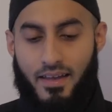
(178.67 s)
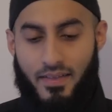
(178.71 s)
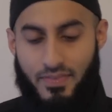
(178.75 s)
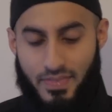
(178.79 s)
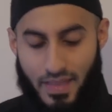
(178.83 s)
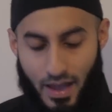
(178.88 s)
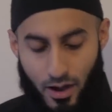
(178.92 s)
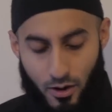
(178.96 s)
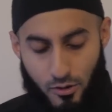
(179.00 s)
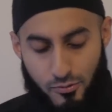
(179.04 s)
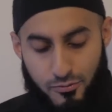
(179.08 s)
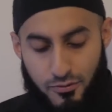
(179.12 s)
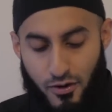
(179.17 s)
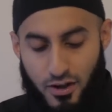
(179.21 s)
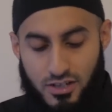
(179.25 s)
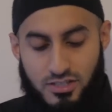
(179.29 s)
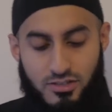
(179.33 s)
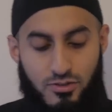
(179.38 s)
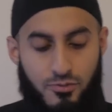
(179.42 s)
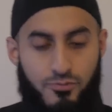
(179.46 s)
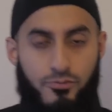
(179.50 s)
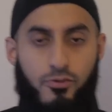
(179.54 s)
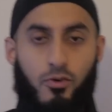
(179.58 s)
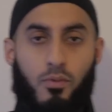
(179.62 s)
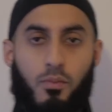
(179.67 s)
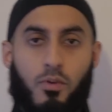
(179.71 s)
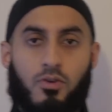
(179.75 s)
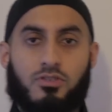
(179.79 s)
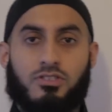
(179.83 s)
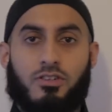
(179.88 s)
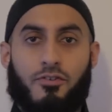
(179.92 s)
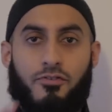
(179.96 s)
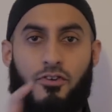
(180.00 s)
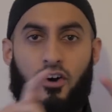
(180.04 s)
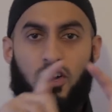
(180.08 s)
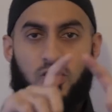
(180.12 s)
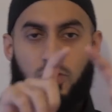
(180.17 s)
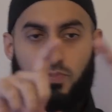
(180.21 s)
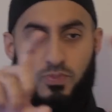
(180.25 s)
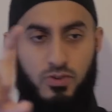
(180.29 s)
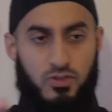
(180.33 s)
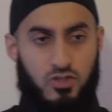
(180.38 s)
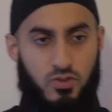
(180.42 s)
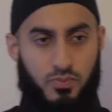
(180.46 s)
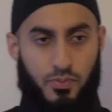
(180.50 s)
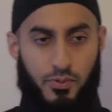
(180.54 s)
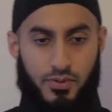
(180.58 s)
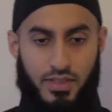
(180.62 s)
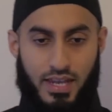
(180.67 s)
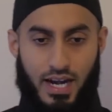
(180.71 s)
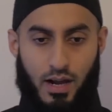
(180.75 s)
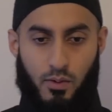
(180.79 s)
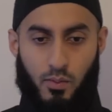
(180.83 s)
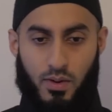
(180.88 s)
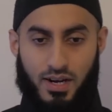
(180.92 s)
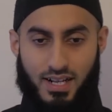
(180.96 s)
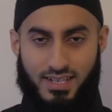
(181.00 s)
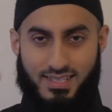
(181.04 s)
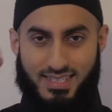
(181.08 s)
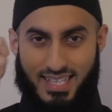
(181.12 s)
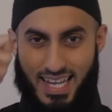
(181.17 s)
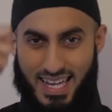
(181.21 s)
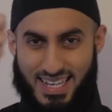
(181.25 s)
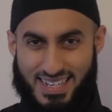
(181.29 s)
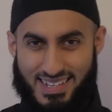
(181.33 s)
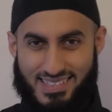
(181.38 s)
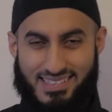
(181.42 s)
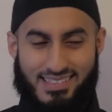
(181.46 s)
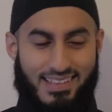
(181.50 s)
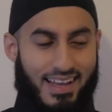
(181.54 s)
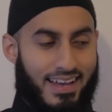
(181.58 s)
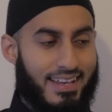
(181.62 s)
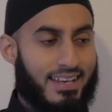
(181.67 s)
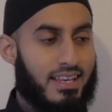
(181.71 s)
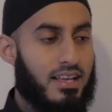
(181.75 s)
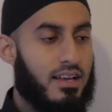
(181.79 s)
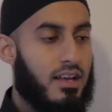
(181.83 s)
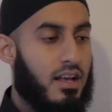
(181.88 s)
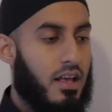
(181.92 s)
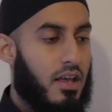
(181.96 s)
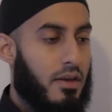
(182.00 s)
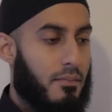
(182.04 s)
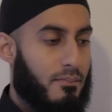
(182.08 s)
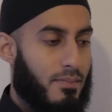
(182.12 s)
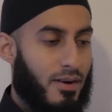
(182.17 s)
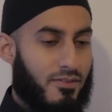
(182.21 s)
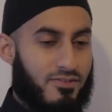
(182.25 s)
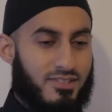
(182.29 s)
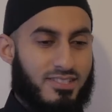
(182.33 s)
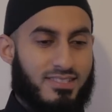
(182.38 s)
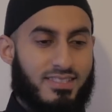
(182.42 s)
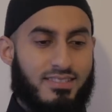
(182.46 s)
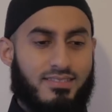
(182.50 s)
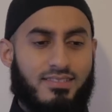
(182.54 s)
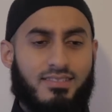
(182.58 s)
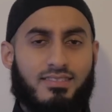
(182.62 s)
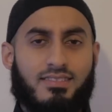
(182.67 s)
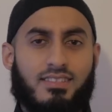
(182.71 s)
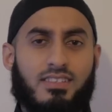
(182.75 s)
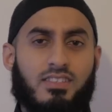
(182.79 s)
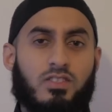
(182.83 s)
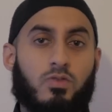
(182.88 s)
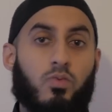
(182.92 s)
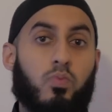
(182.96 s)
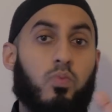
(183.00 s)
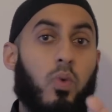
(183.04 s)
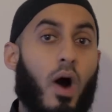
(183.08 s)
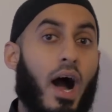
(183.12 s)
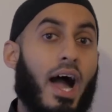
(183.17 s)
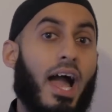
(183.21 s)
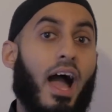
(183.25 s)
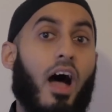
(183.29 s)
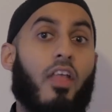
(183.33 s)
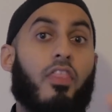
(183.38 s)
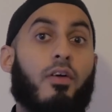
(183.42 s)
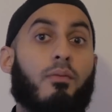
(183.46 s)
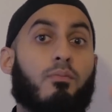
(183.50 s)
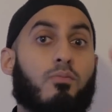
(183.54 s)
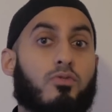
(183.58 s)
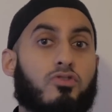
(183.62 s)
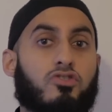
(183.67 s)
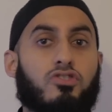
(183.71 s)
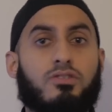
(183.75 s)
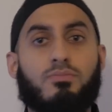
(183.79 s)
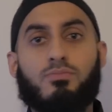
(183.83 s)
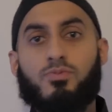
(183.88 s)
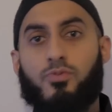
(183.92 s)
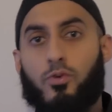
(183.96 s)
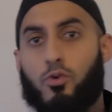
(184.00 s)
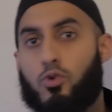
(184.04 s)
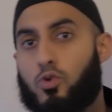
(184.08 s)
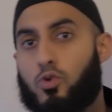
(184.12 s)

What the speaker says: Now, first and foremost, the first principle that I want us to understand, brothers and sisters, is why are the Muslims for